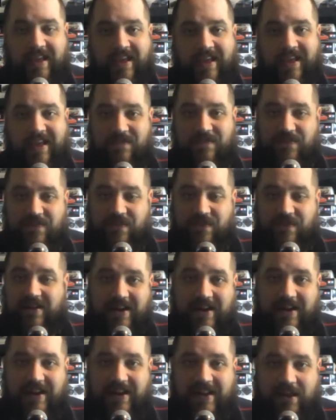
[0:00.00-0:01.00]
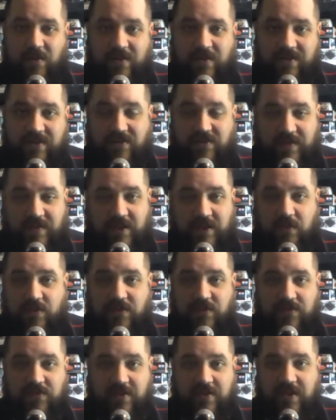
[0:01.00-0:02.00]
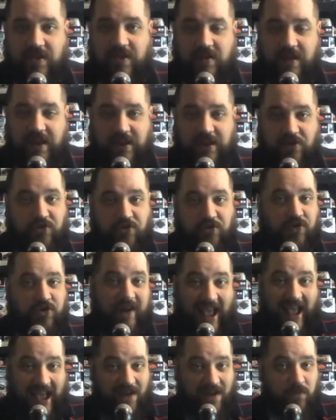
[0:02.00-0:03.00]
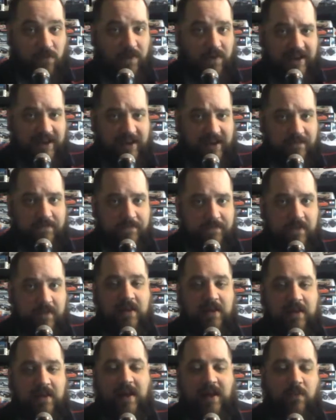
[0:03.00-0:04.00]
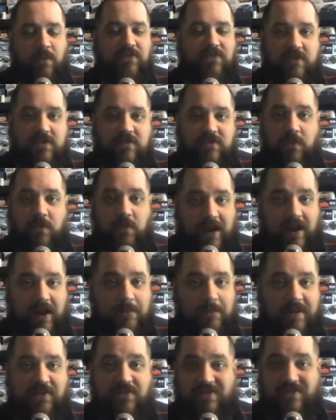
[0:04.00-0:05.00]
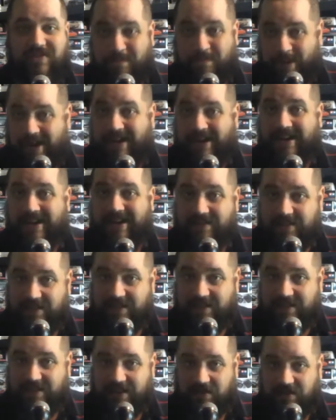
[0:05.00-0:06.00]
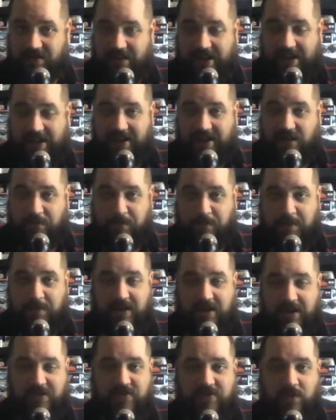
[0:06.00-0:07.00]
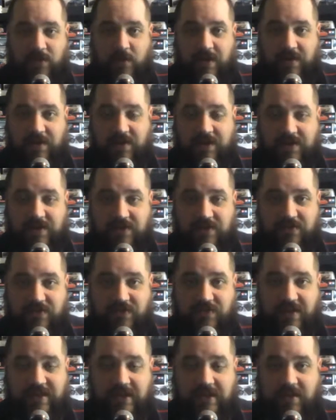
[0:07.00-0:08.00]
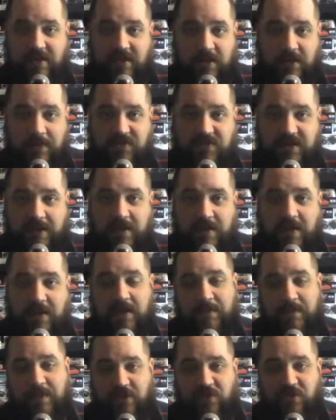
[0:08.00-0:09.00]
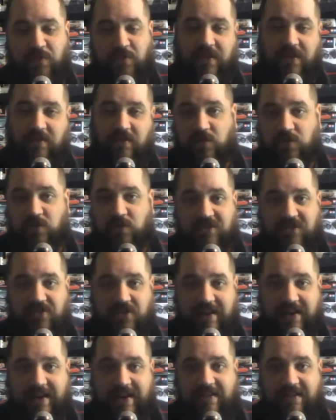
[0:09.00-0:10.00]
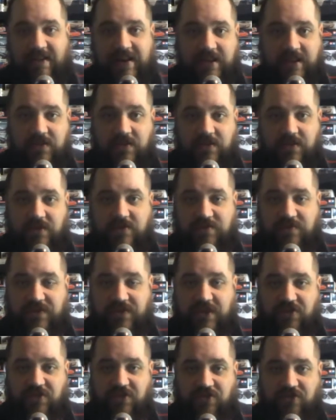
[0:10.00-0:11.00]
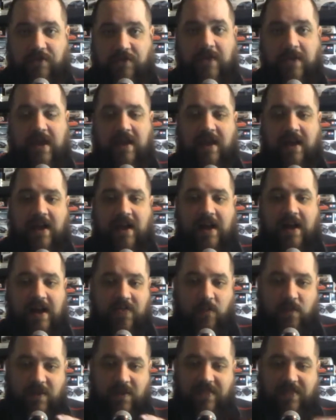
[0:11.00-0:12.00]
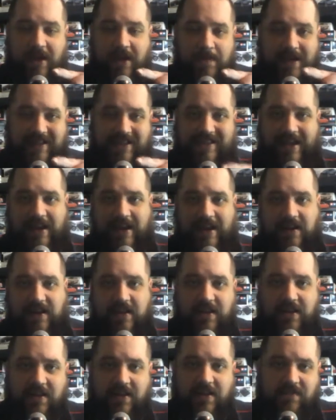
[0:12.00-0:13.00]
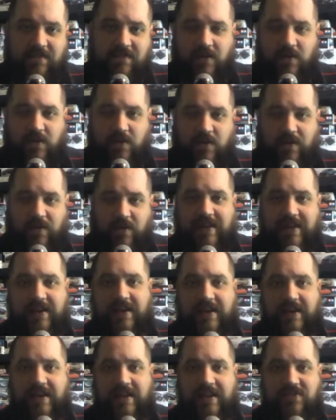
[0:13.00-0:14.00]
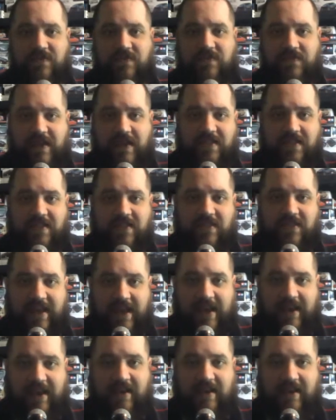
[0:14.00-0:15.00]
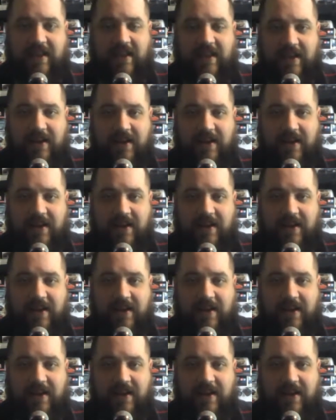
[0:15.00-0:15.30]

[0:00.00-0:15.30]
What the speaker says: If you're gonna get one of these Aventadors and you don't have one yet, I would seriously recommend spending the extra $9 or whatever it is for the detail upset, because while the floor mats are kind of a neat little feature, the one thing about that Aventador kit is the fact that it